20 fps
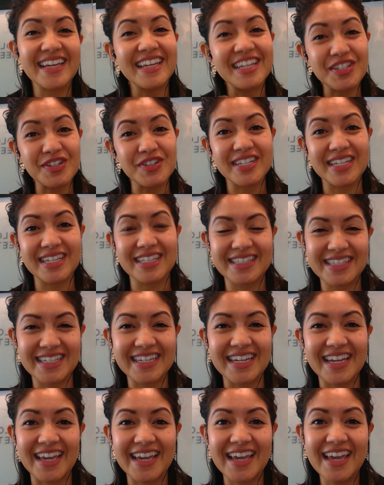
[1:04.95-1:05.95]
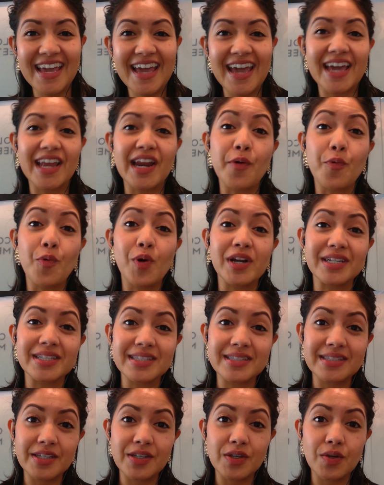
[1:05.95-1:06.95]
Get your tickets today. And I want to
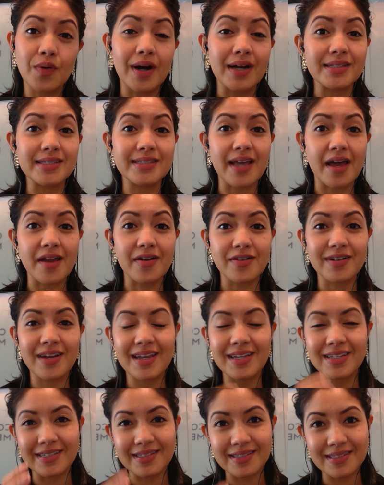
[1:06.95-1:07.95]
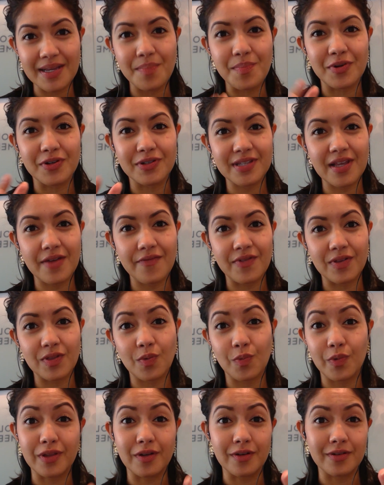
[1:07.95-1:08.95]
see you on Saturday, December 7th
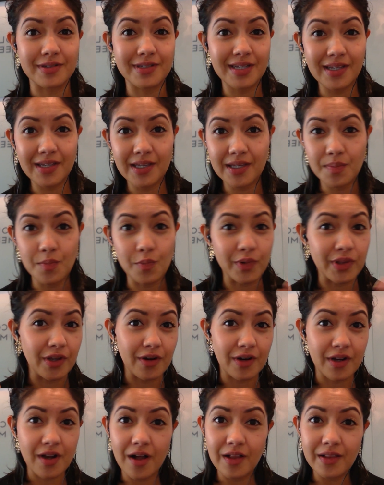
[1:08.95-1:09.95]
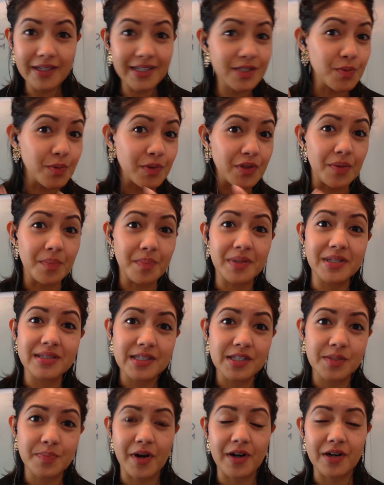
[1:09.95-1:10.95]
with your team, with your colleagues, with your
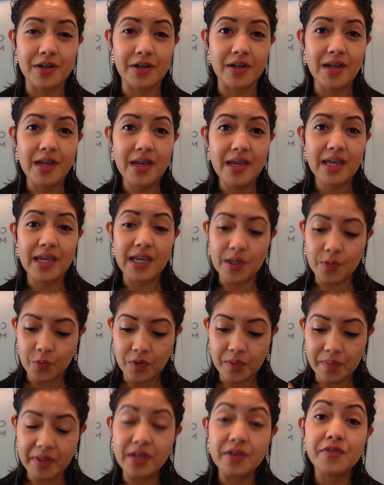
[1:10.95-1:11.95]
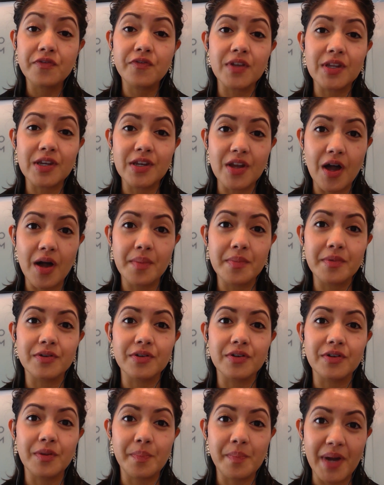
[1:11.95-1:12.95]
business partner. It will be a
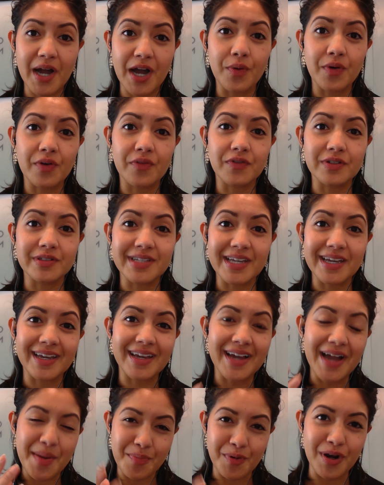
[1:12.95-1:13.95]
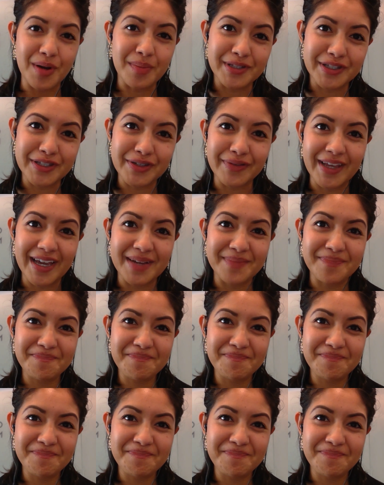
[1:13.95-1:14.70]
phenomenal, powerful day. I promise you that.